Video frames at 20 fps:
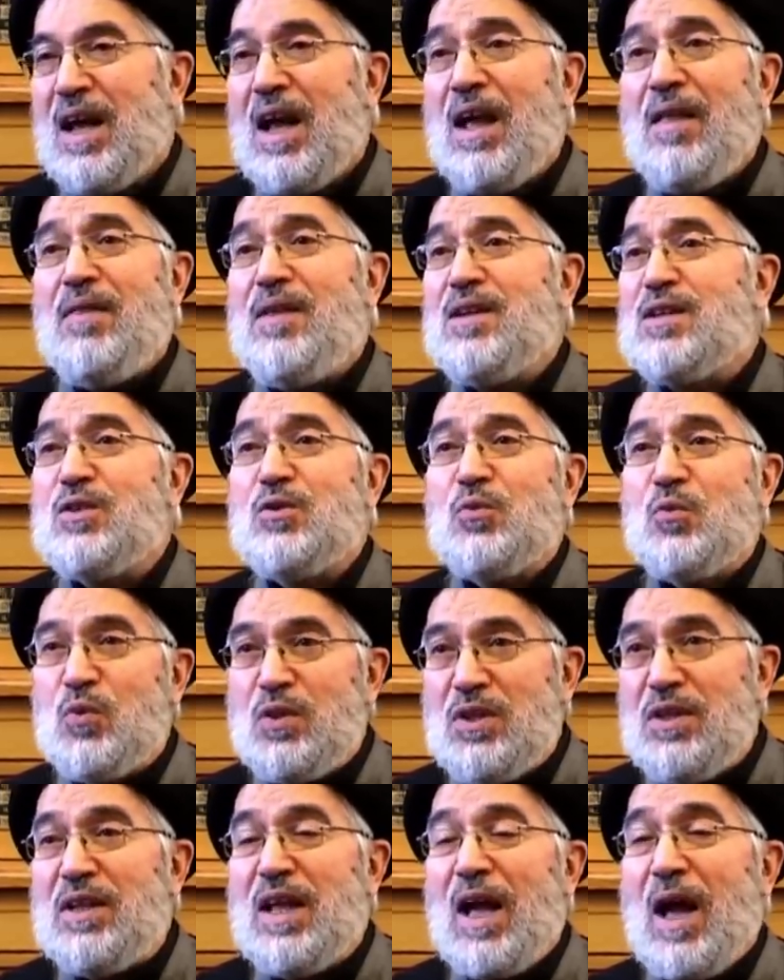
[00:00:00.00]
And this
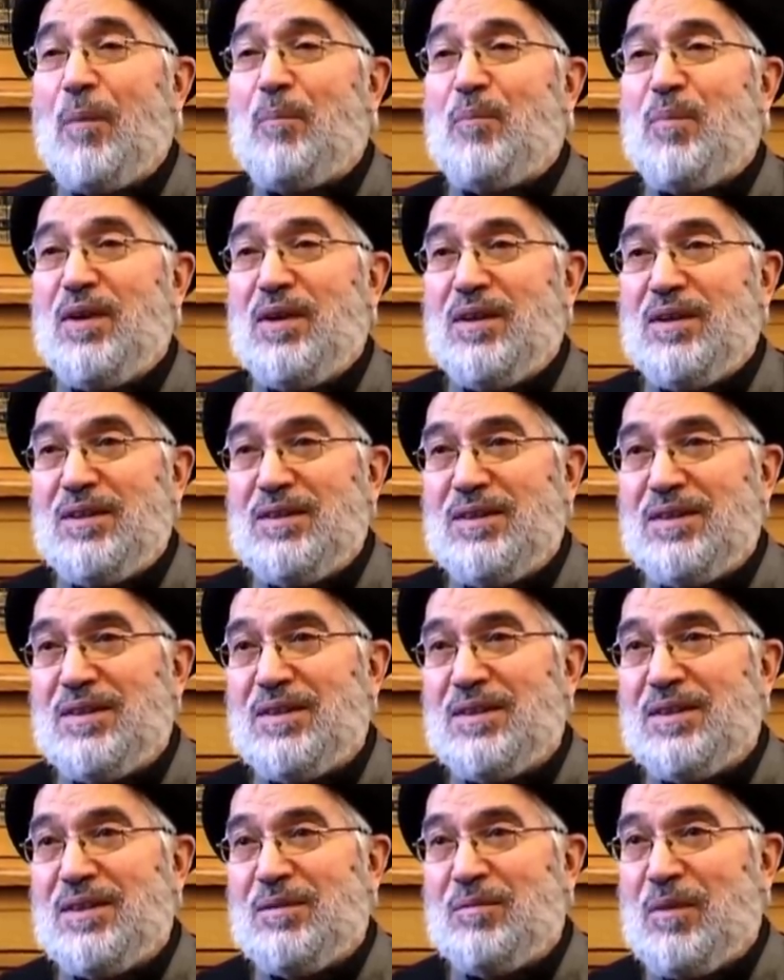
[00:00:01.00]
wouldn't happen
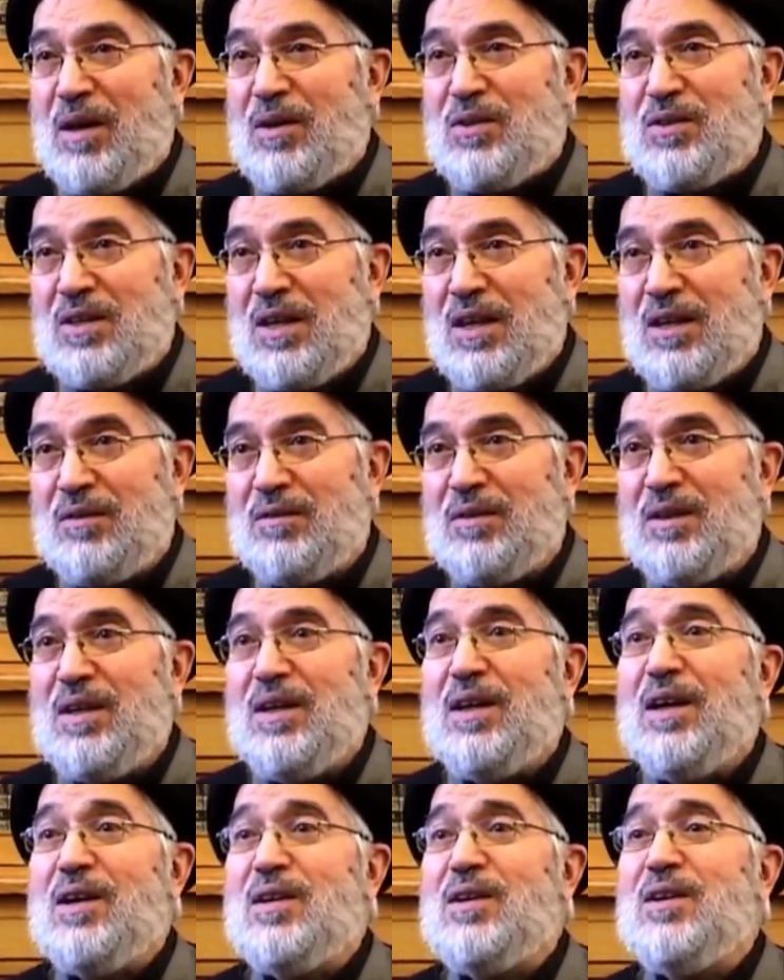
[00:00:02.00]
by itself.
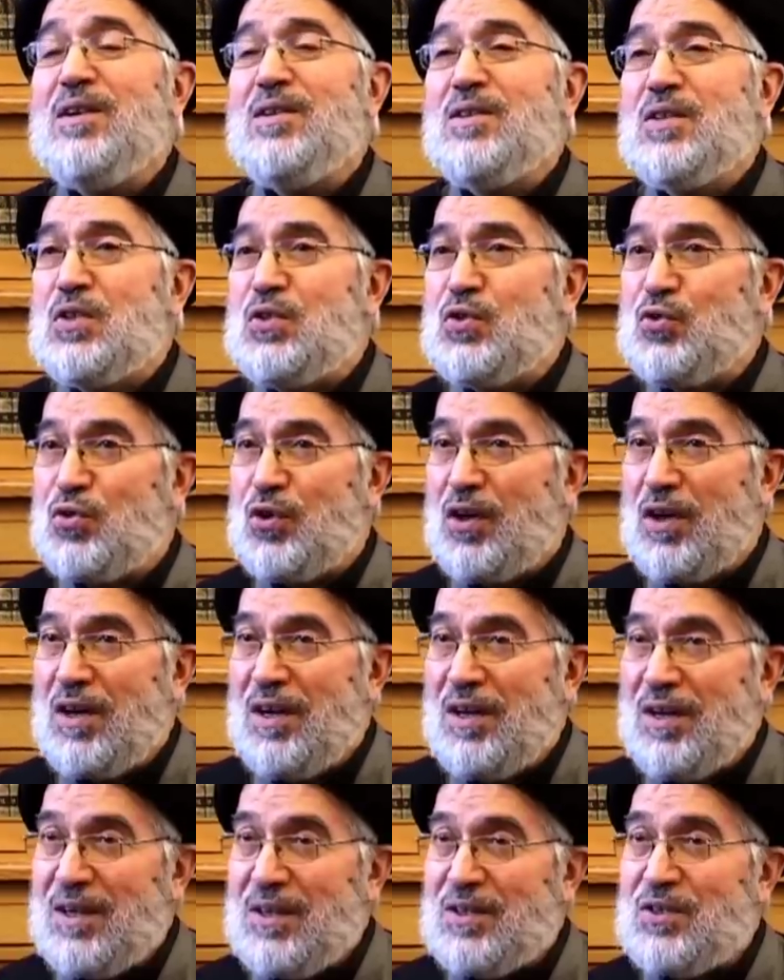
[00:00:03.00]
It needs a
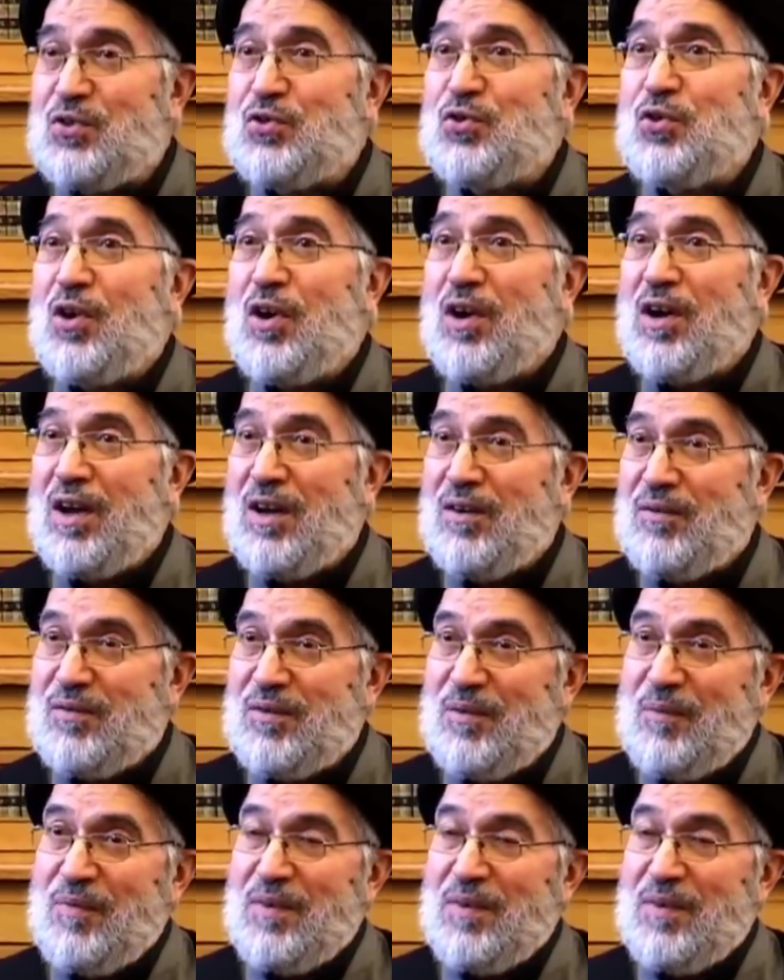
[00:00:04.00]
struggle, strive.